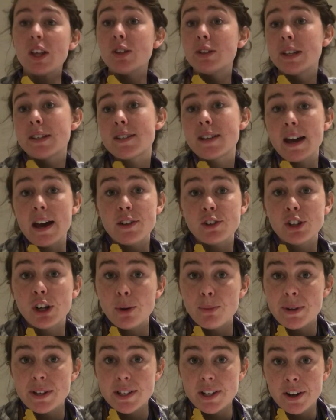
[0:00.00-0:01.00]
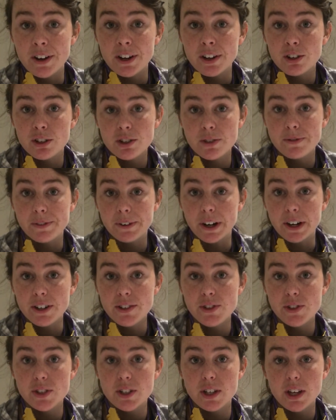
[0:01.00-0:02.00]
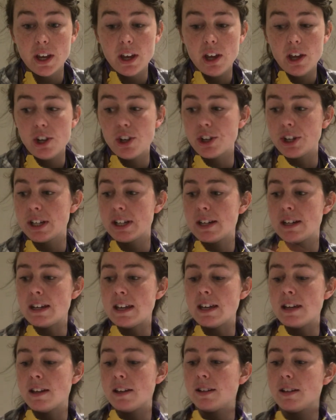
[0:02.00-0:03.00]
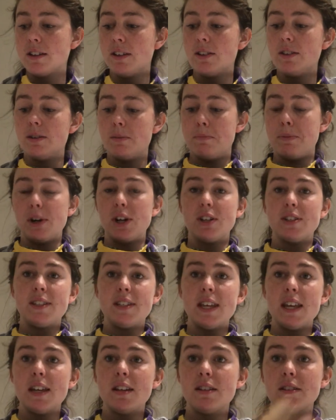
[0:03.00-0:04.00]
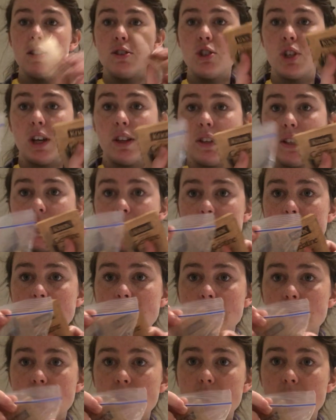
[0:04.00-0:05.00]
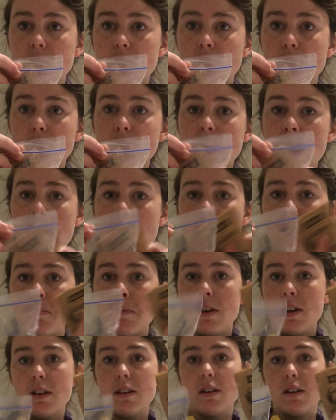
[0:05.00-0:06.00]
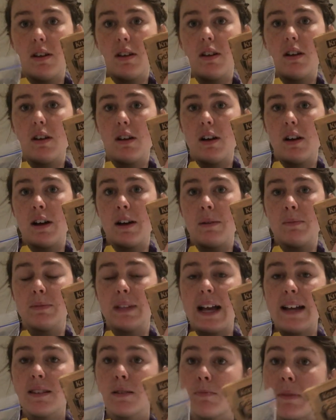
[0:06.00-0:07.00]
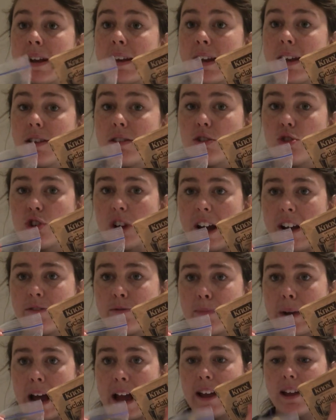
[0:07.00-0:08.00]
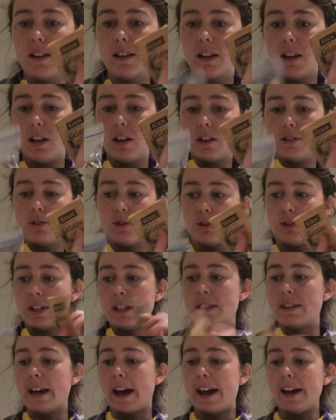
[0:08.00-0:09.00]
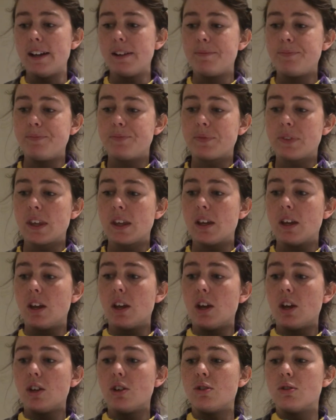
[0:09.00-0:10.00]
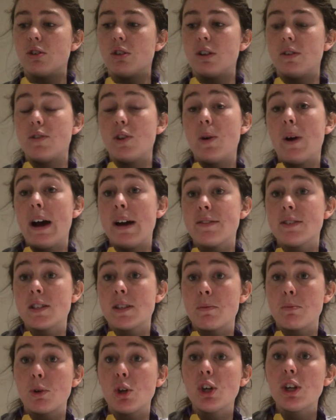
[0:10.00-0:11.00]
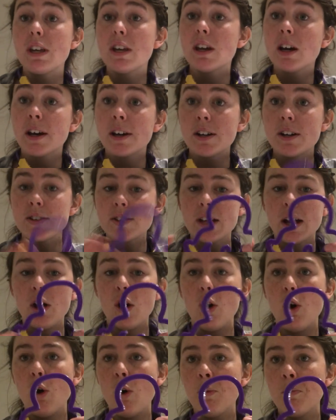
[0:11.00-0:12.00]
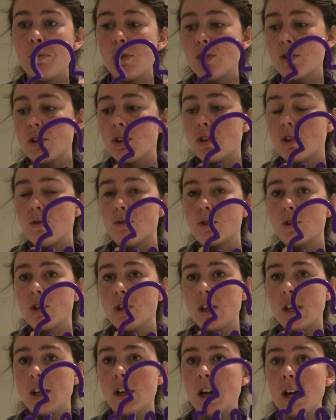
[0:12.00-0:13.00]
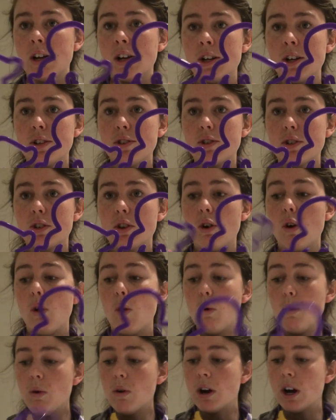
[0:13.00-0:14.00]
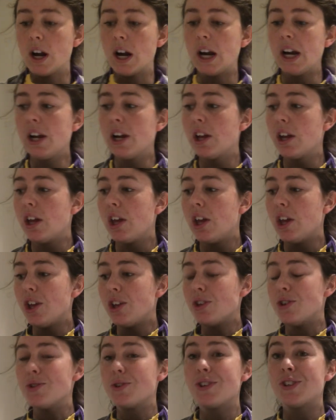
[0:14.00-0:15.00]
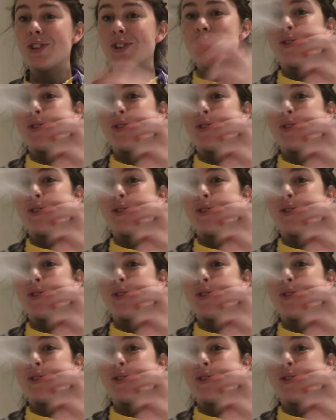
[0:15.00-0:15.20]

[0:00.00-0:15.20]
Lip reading: let's gather our materials first. You're gonna need the birdseed and the gelatin. So those came last Monday in the drive-by, so you'll need that. If you have some cookie cutters at home, you can use cookie cutters, or you can